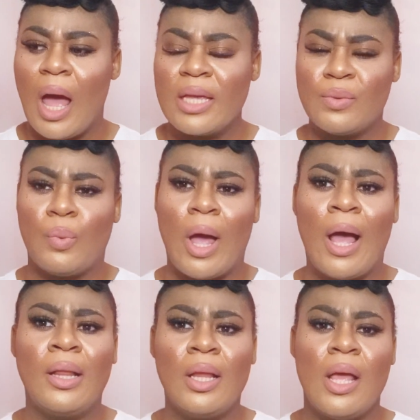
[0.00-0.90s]
as
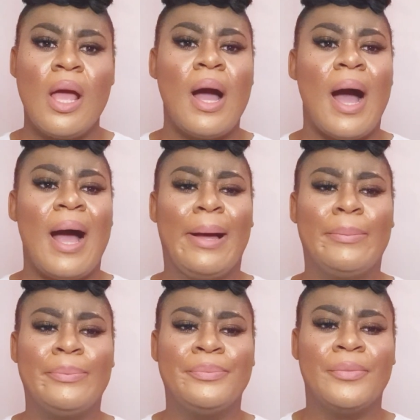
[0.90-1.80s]
well,
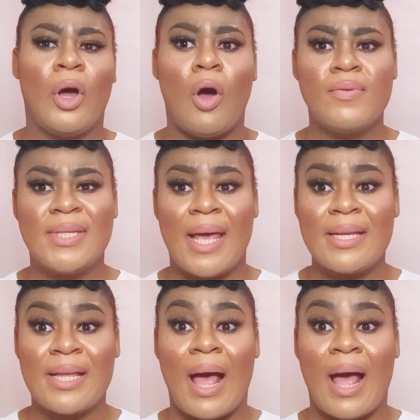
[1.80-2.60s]
of sex.